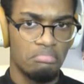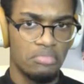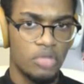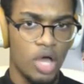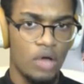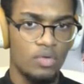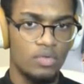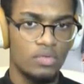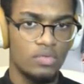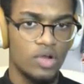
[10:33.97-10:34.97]
No,
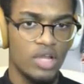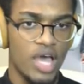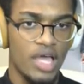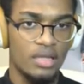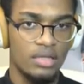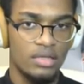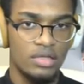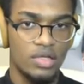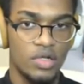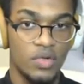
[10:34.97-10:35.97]
we're not.
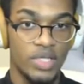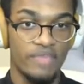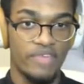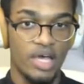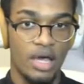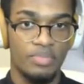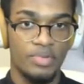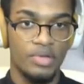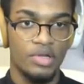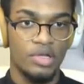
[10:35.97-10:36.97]
We're giving up.
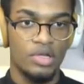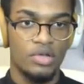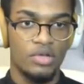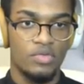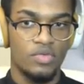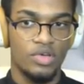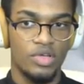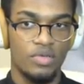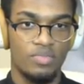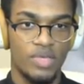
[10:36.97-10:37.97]
We're
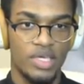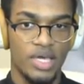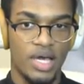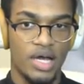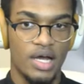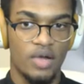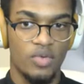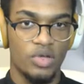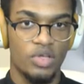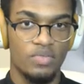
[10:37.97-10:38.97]
going to be uh,
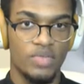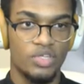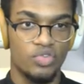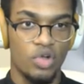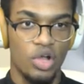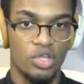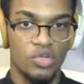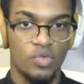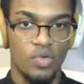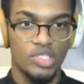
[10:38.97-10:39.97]
we're going to be drawn
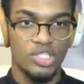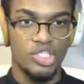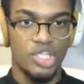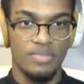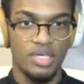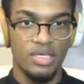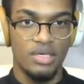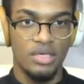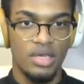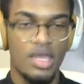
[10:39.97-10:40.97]
towards the chimney
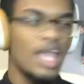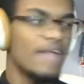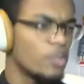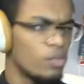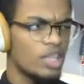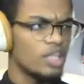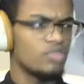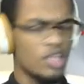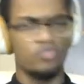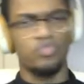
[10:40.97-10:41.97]
even though we
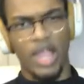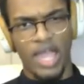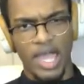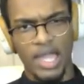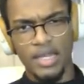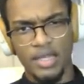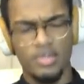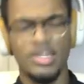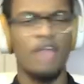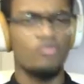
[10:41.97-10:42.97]
literally ran,
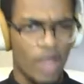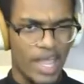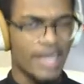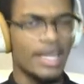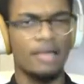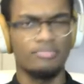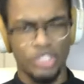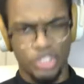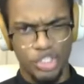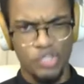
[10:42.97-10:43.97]
not ran, I'm
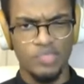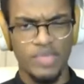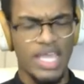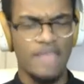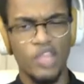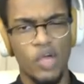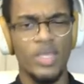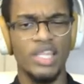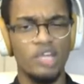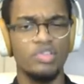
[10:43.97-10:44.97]
excuse me, even though
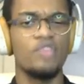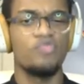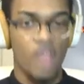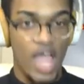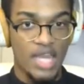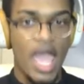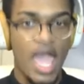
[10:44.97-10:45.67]
we literally read